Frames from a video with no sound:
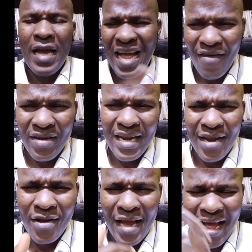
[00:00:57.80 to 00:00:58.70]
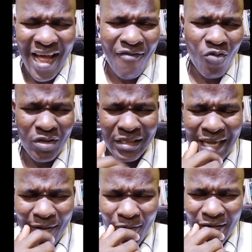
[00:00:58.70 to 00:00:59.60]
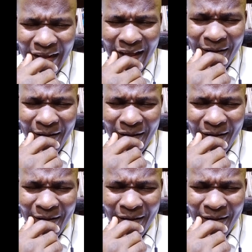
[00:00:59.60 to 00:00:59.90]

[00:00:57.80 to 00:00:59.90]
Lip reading: I have one tab, one